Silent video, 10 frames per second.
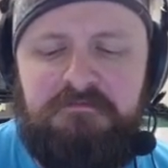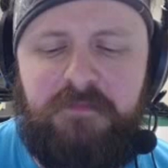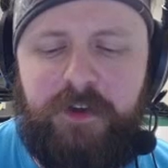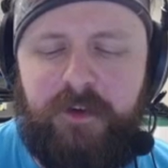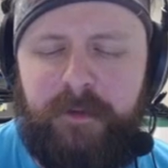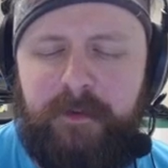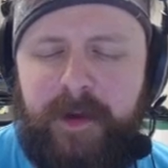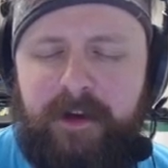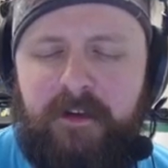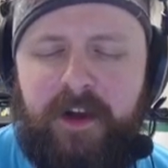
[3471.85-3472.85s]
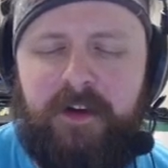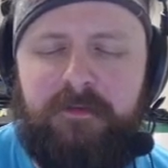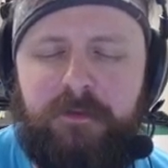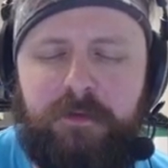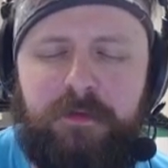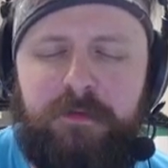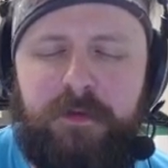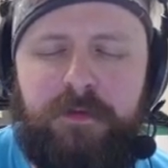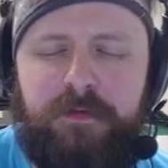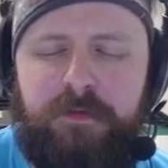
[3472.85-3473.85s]
Really grumpy mad Rhino.
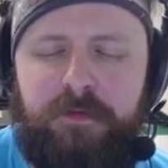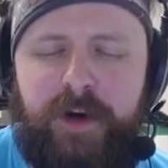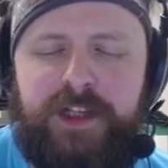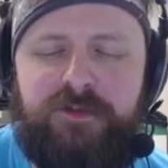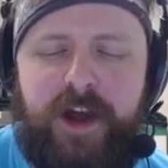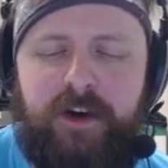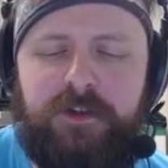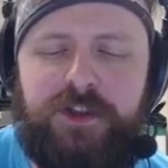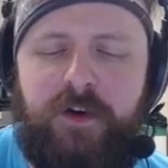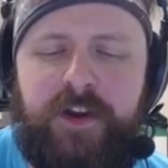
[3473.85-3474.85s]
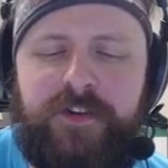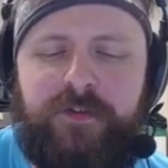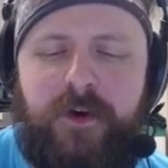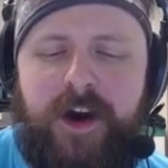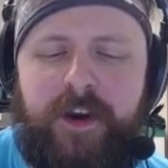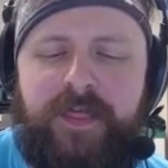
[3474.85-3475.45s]
Rage Rhino joining the squad.